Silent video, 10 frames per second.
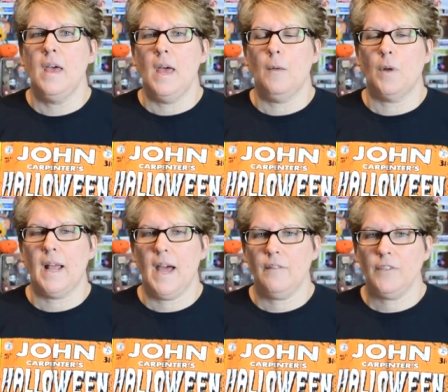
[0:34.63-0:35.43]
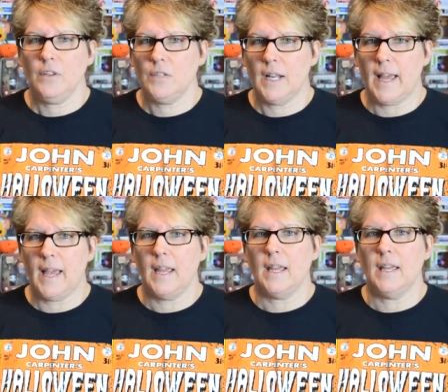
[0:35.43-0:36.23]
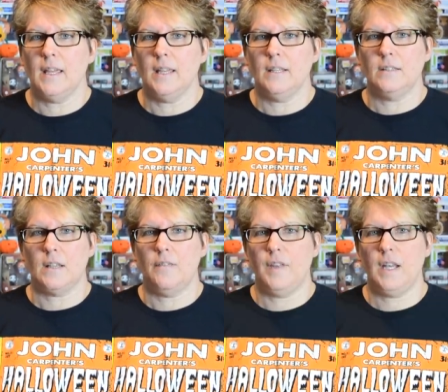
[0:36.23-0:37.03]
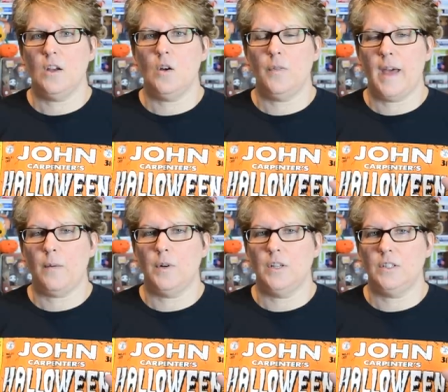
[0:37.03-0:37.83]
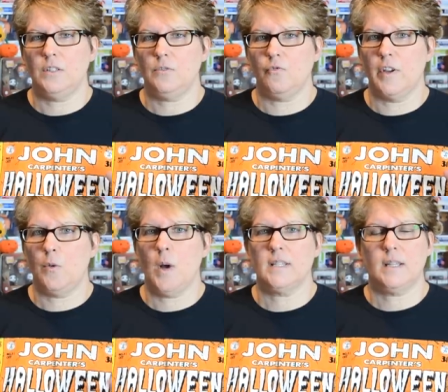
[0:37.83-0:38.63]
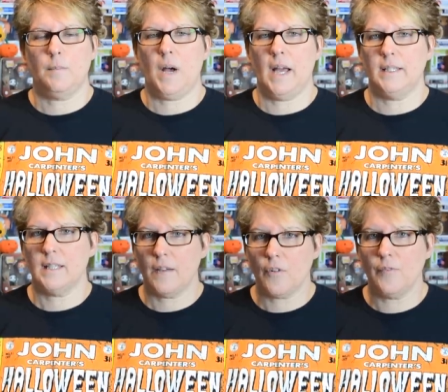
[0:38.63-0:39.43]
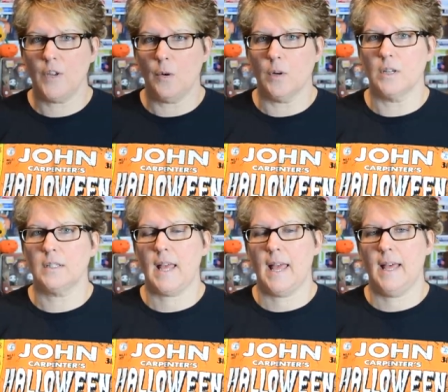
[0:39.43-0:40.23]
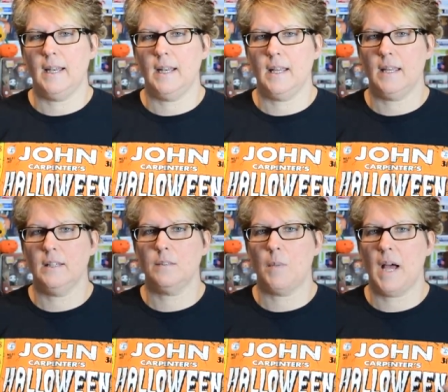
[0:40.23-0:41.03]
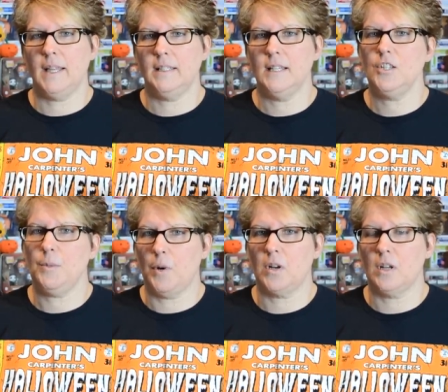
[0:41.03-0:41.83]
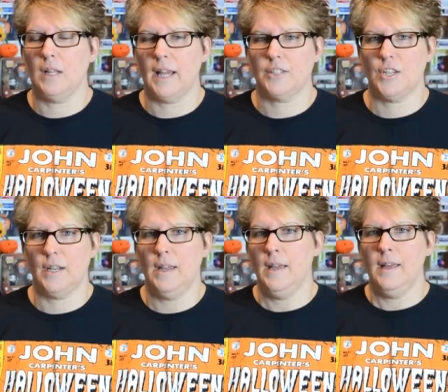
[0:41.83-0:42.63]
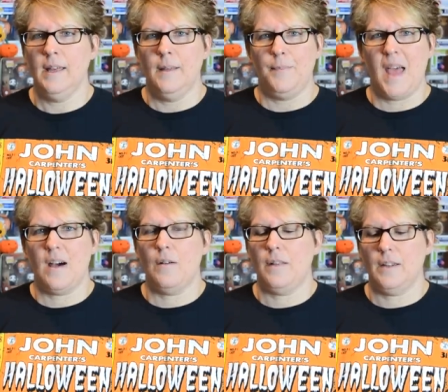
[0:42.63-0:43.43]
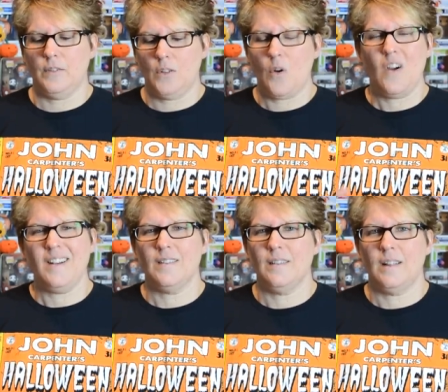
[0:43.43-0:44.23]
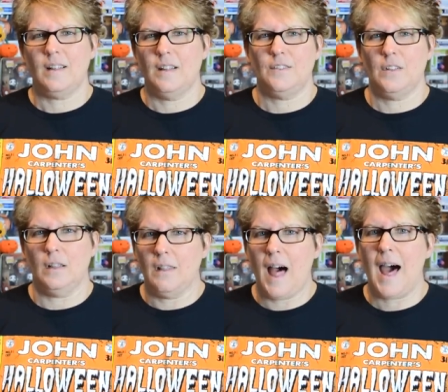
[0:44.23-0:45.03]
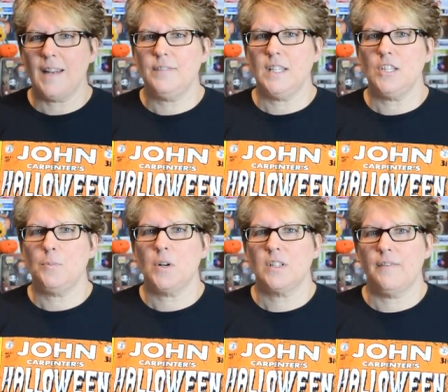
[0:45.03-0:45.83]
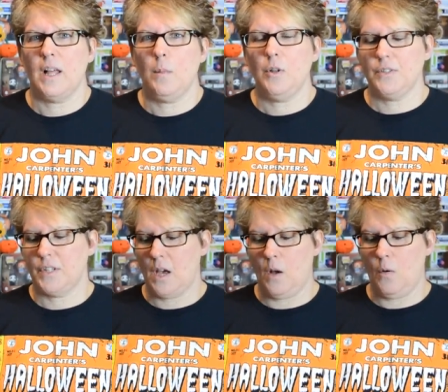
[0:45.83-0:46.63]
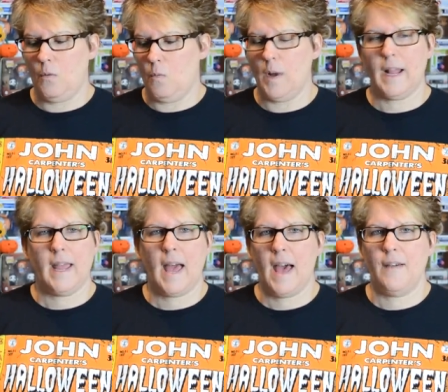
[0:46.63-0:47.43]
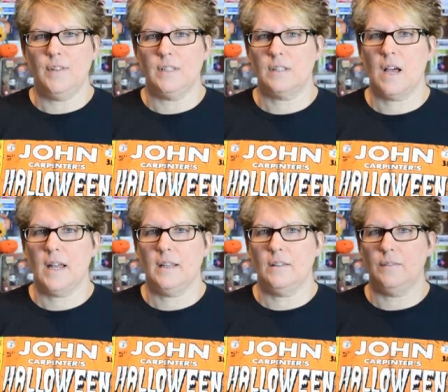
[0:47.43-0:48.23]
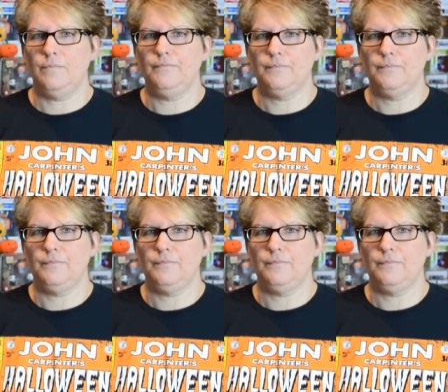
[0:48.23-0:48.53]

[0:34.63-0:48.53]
And what I have for you today is a video that was requested by several viewers, and it is my Digibook collection. Now, there aren't a lot of Digibooks available, so what I have is kind of